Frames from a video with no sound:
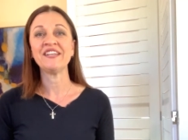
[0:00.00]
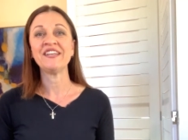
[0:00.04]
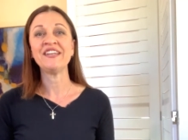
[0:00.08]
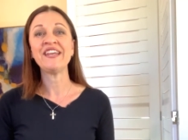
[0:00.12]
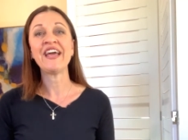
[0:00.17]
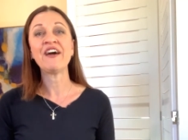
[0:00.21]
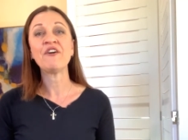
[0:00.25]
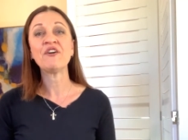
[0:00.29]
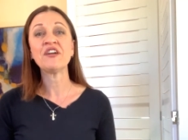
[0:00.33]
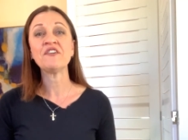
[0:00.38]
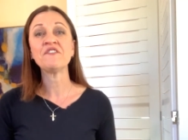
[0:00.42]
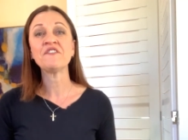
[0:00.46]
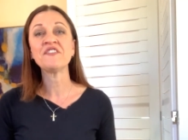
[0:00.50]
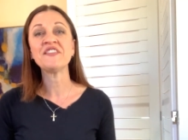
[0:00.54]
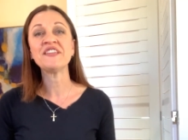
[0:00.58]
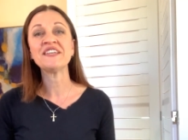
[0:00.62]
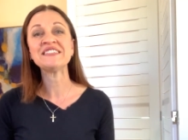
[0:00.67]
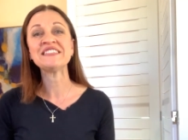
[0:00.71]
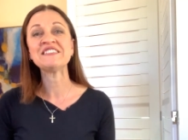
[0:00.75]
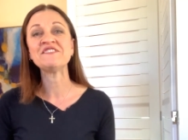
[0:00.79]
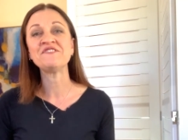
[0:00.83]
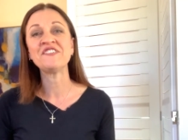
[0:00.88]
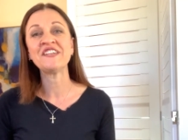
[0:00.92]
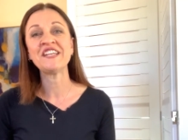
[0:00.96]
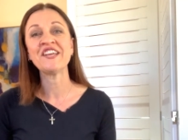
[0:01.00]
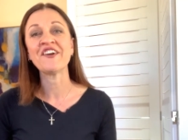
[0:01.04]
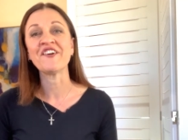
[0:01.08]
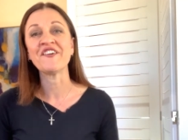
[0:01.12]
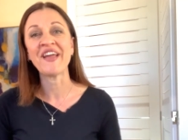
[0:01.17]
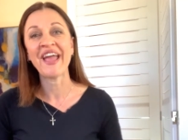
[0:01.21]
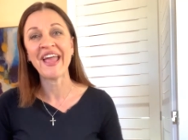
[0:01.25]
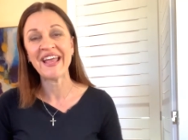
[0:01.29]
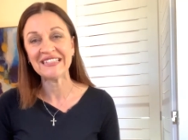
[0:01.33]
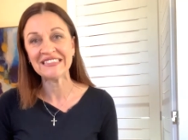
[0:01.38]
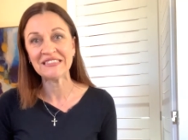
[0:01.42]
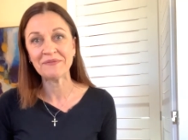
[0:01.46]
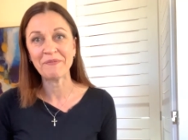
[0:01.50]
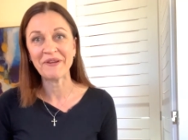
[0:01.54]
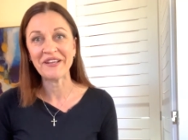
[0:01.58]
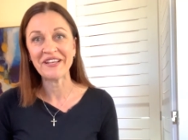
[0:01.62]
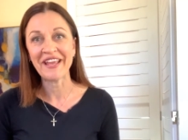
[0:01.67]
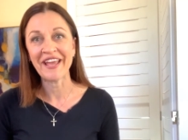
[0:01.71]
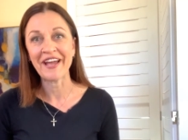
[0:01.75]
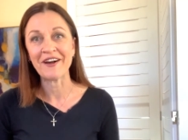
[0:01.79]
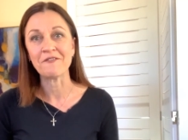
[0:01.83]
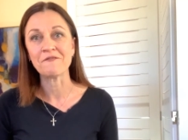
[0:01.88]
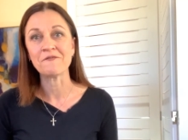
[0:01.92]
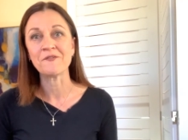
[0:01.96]
Now, if this video has
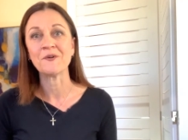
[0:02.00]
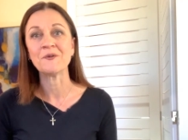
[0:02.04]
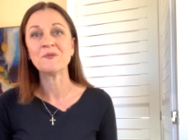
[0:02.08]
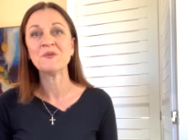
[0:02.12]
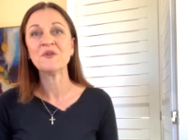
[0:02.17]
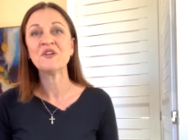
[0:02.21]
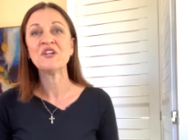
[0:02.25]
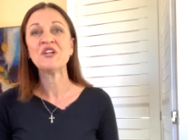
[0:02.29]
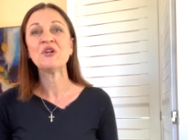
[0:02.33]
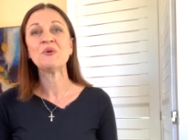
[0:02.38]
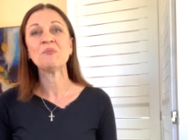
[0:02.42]
been helpful,